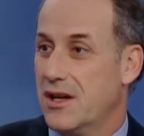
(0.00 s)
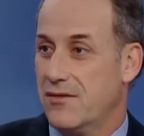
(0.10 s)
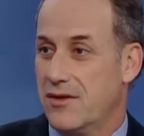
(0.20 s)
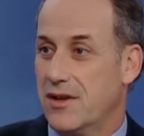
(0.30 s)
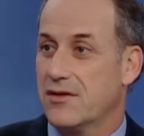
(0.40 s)
And
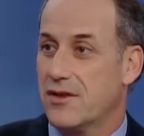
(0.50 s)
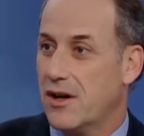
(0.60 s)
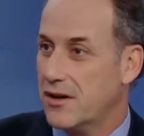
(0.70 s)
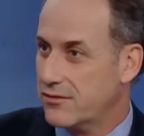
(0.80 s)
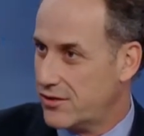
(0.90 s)
if things
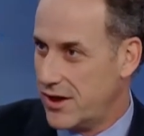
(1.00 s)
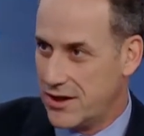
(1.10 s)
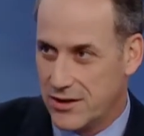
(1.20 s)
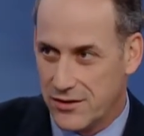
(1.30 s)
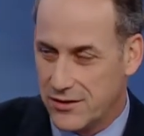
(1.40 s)
are
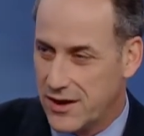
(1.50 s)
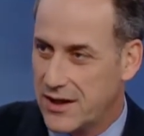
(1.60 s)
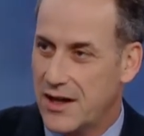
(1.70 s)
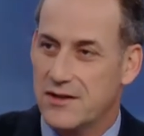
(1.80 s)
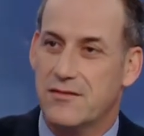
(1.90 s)
trading near their
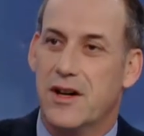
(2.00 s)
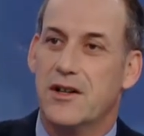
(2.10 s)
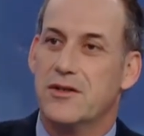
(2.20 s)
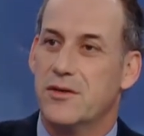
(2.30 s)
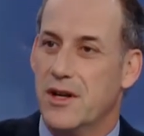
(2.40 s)
net asset
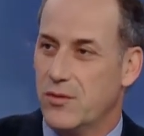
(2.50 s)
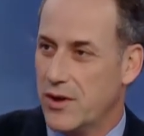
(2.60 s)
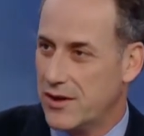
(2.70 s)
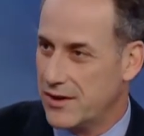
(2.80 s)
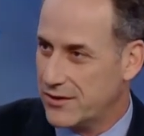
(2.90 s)
value and
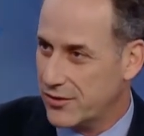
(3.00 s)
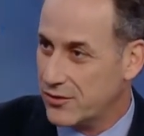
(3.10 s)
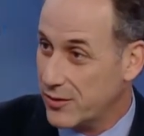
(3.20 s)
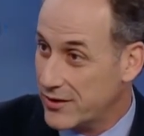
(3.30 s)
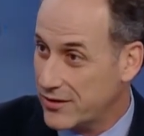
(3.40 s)
we think
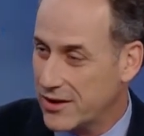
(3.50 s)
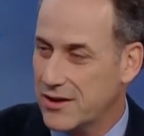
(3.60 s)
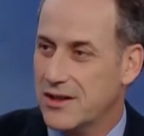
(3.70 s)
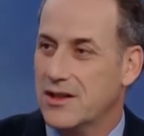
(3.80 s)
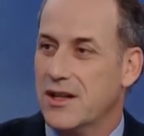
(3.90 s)
those rents are going
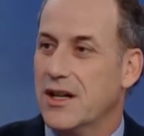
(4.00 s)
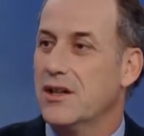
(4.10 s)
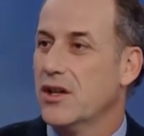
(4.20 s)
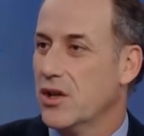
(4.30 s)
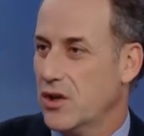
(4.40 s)
to
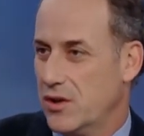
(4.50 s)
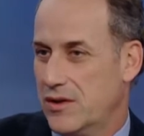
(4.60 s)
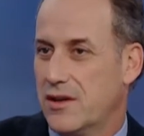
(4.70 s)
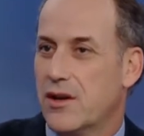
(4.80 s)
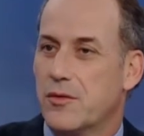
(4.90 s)
decline,
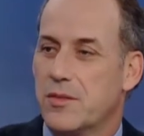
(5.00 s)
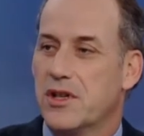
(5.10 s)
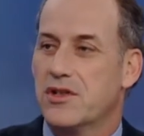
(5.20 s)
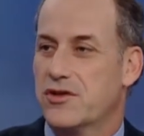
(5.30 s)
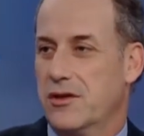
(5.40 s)
that would be
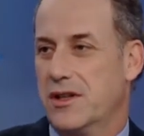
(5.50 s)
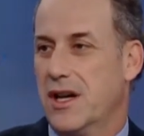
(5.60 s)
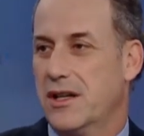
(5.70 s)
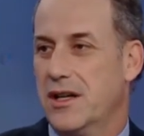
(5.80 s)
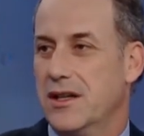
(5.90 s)
a good short
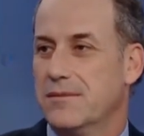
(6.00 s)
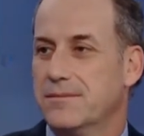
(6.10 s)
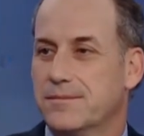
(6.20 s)
candidate.